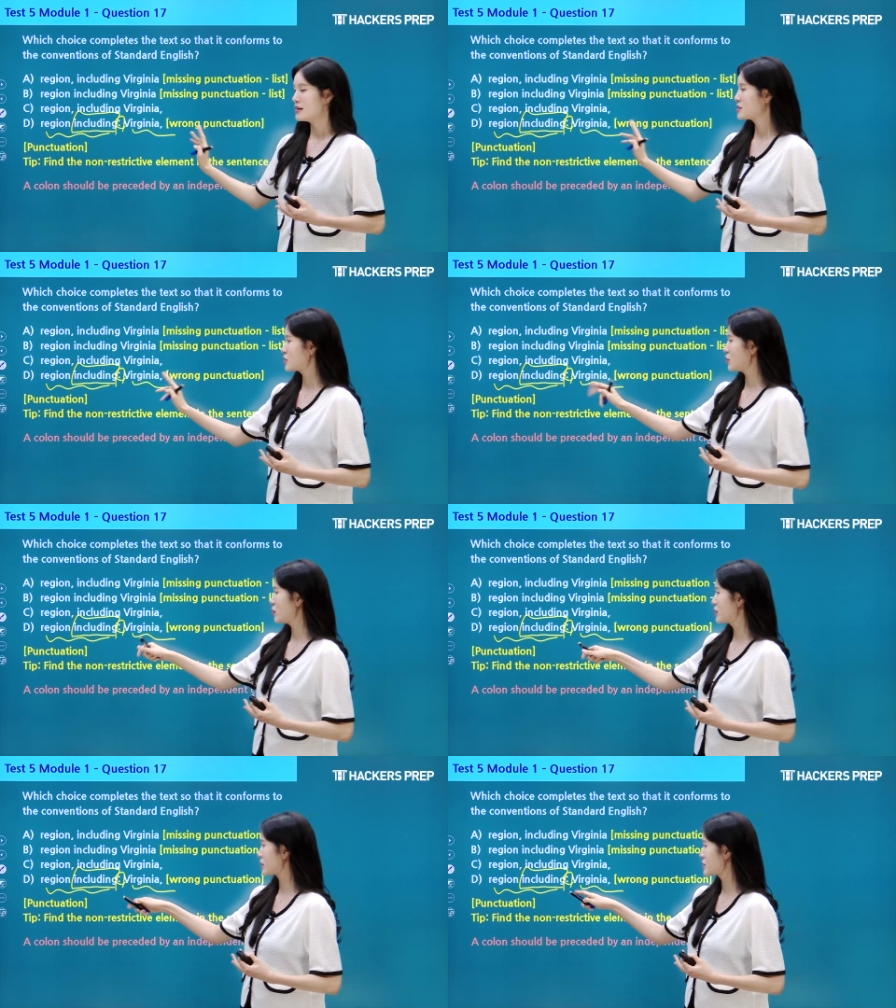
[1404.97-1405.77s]
So
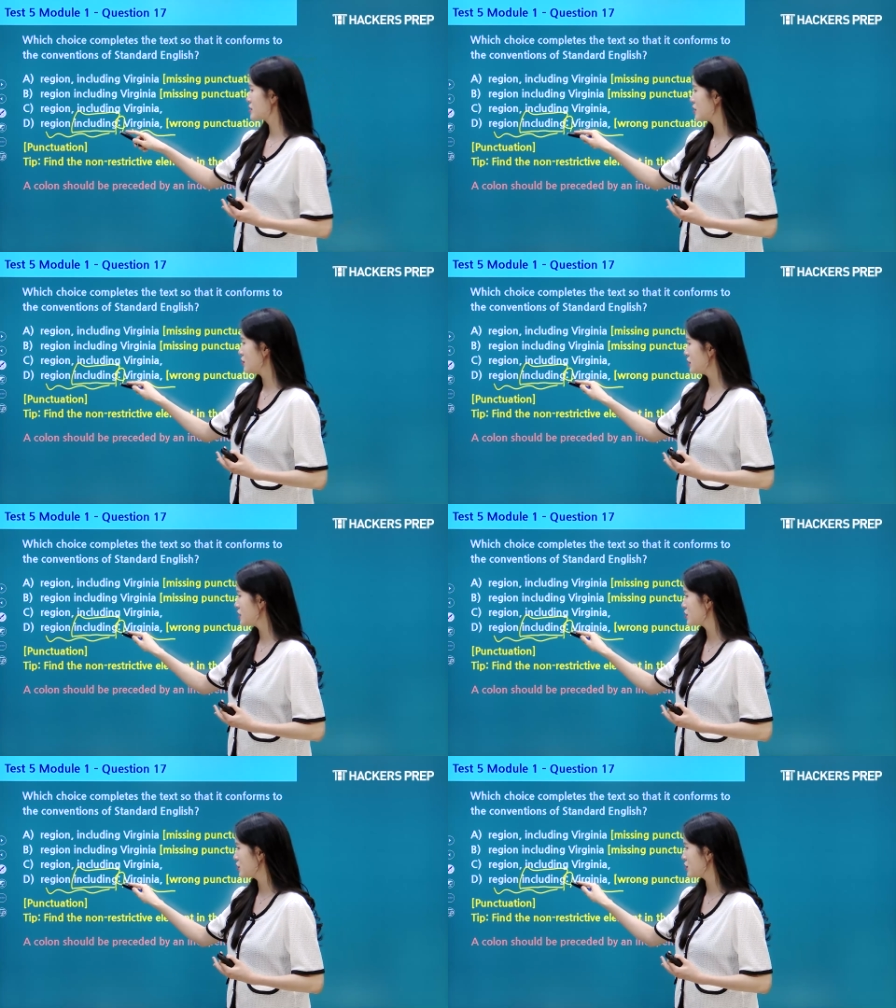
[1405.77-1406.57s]
there's no
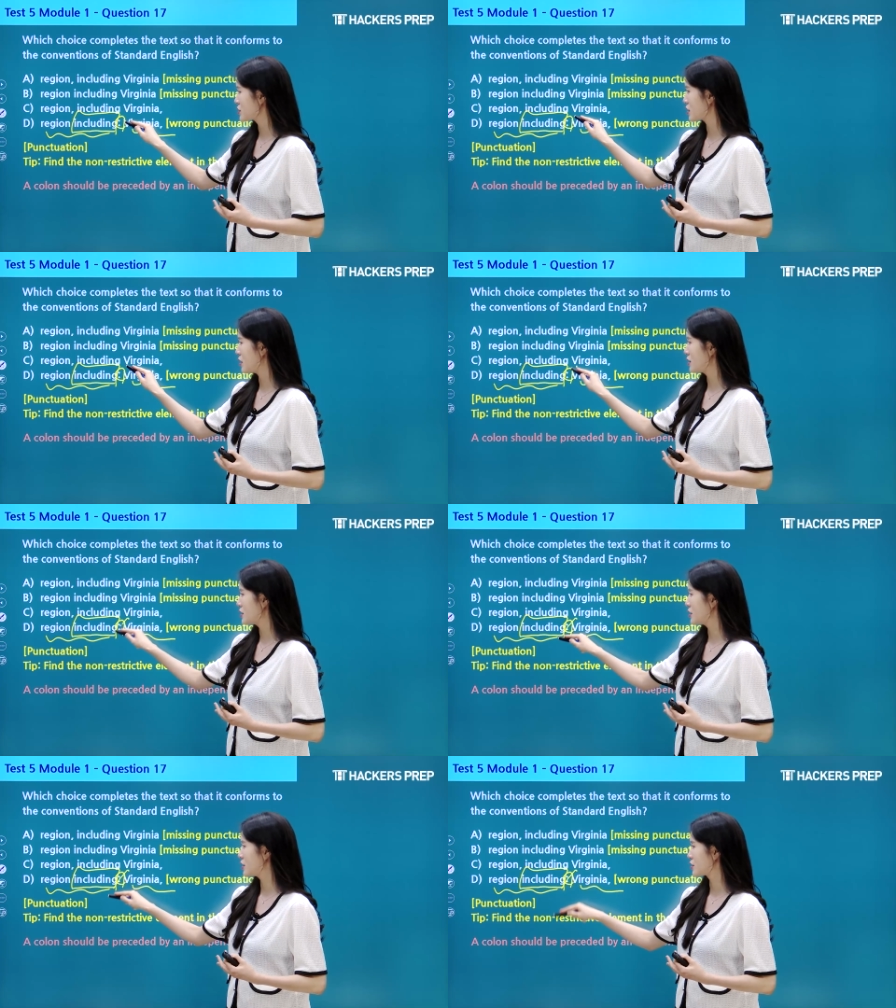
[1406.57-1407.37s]
need to use a
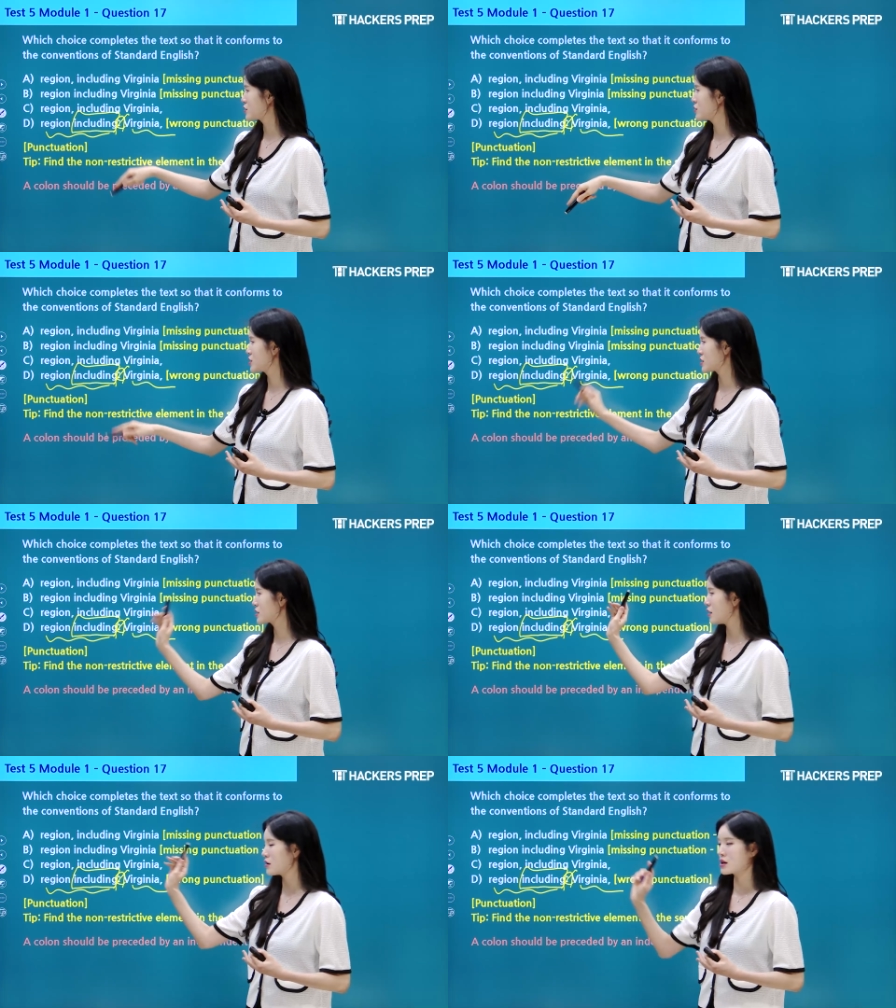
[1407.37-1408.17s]
colon here to
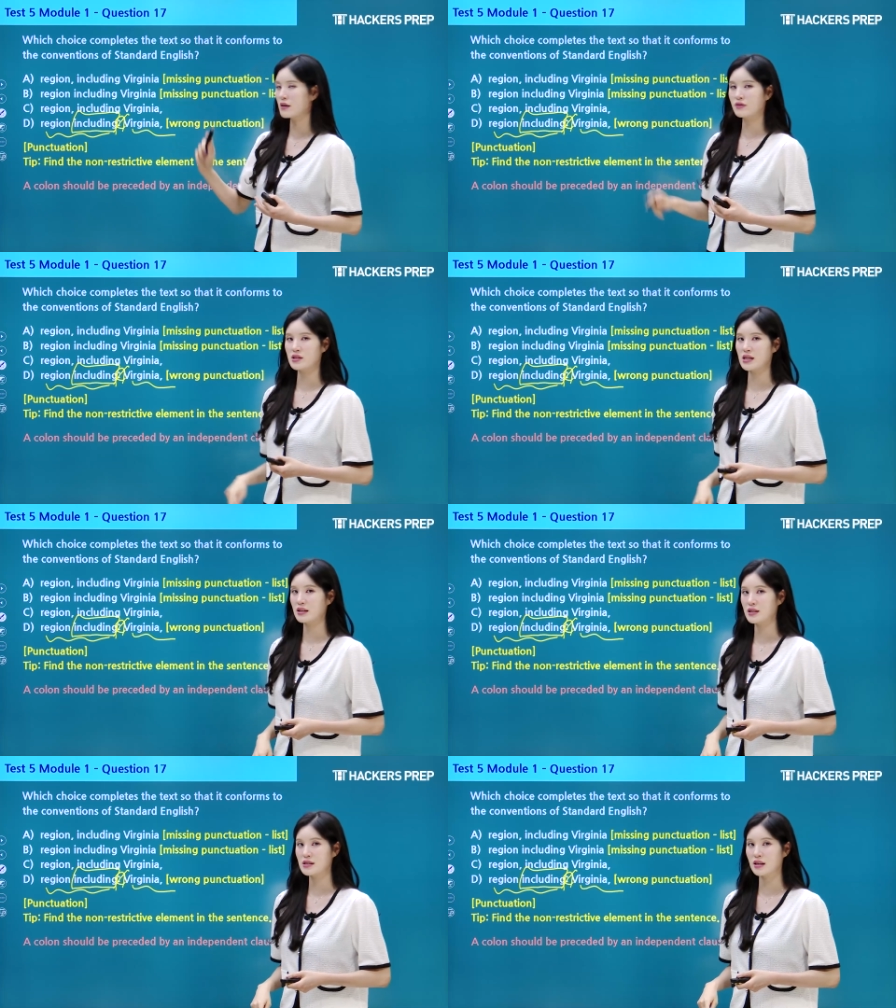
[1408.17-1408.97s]
just cut off the
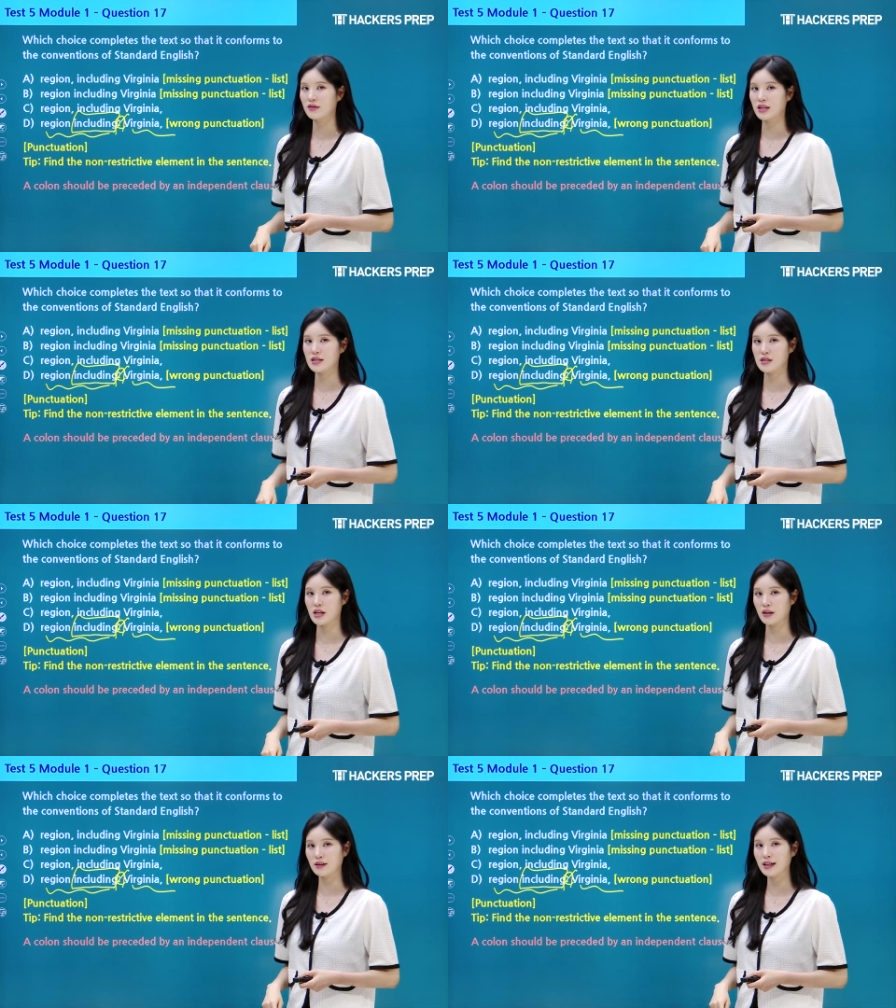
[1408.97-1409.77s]
sentence
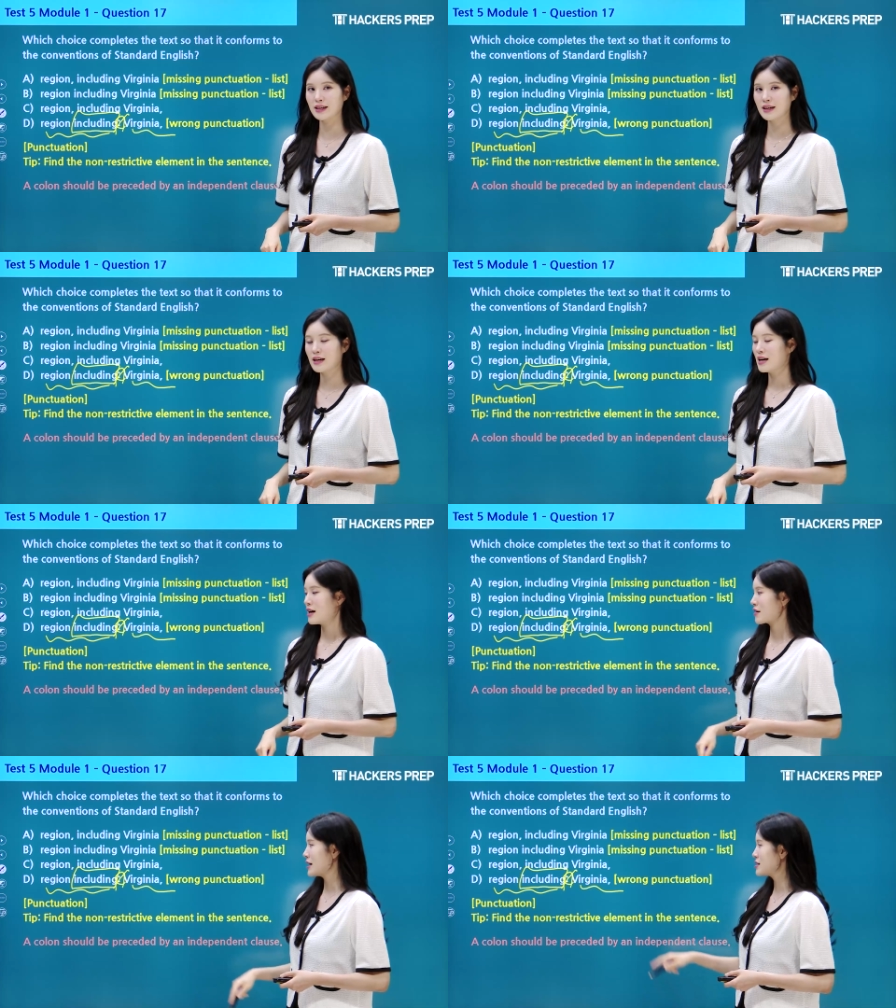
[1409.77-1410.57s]
unnecessarily,
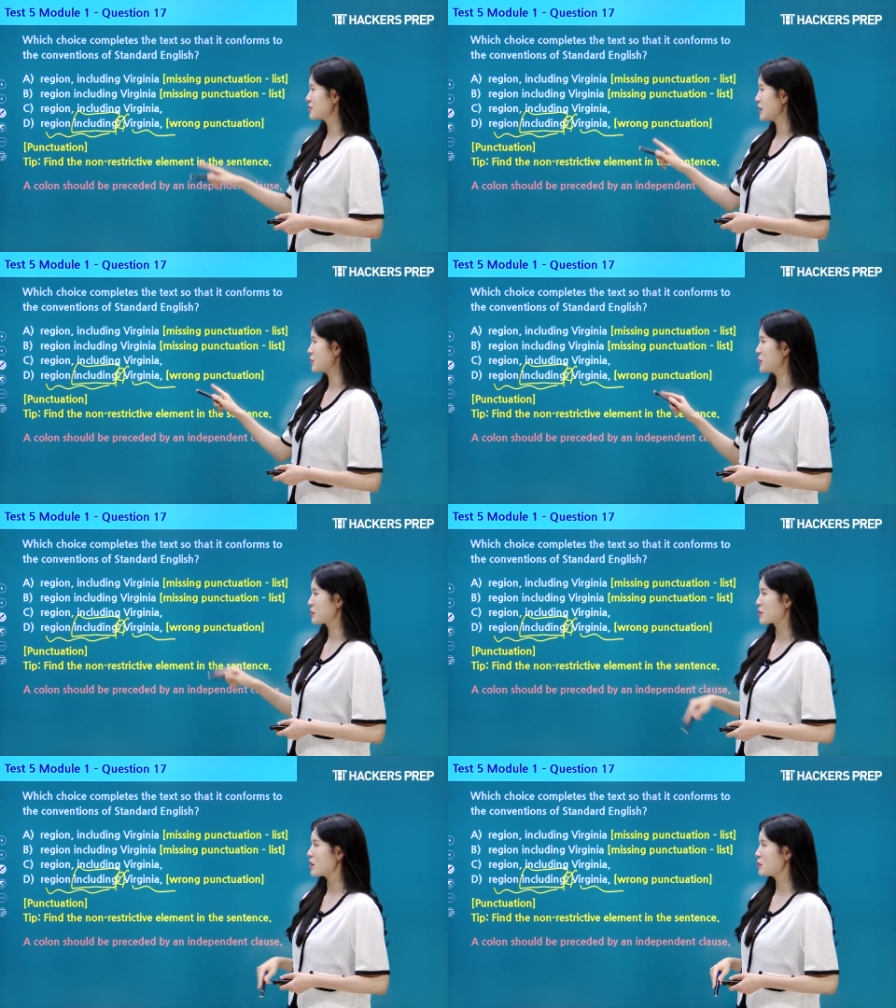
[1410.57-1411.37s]
right? So that would be
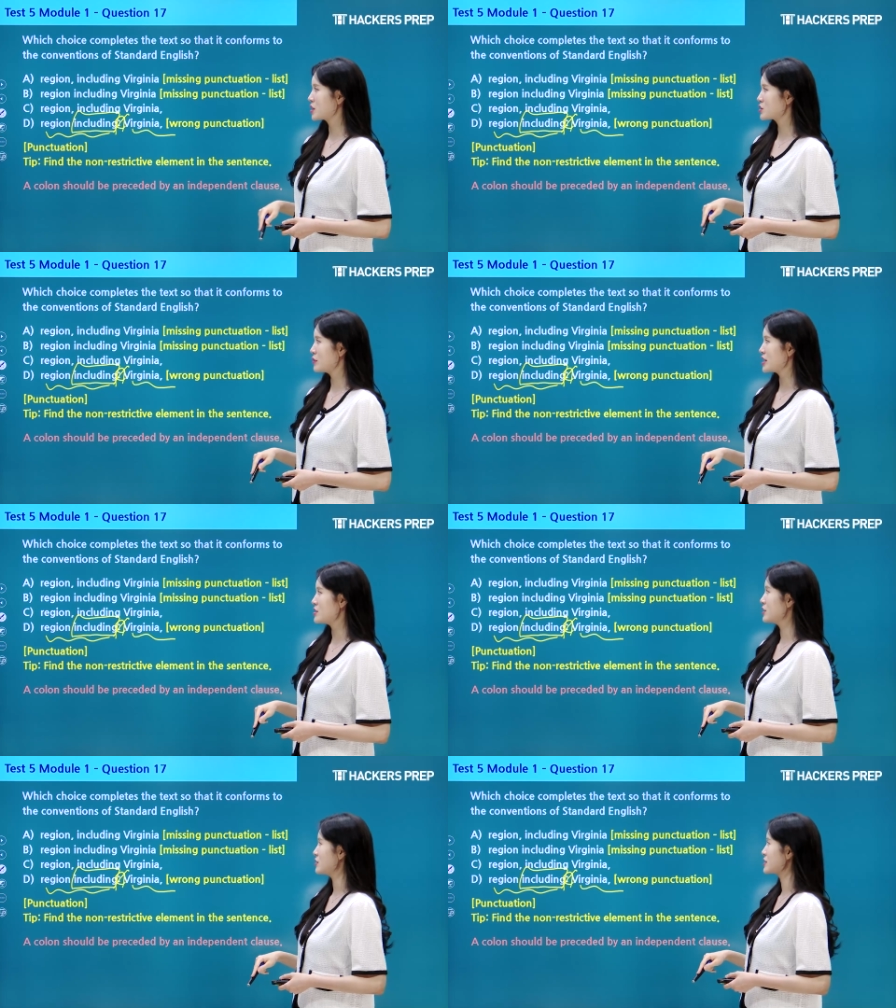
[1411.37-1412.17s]
wrong
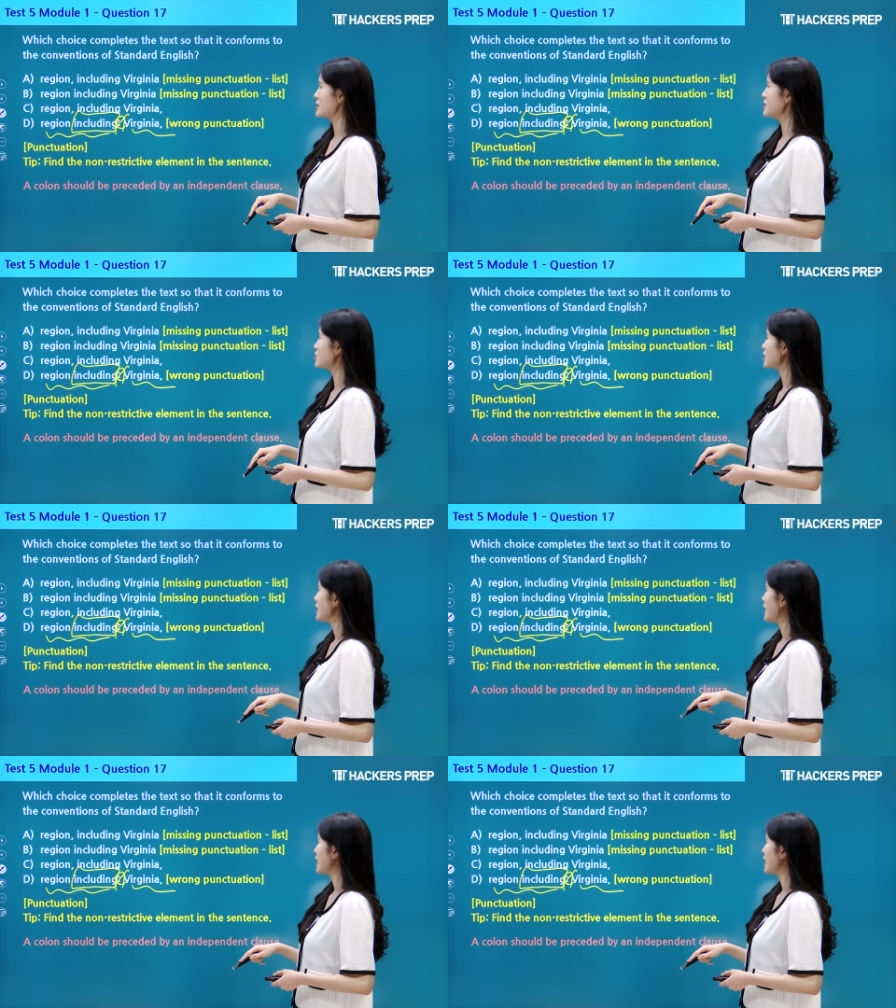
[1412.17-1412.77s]
punctuation usage.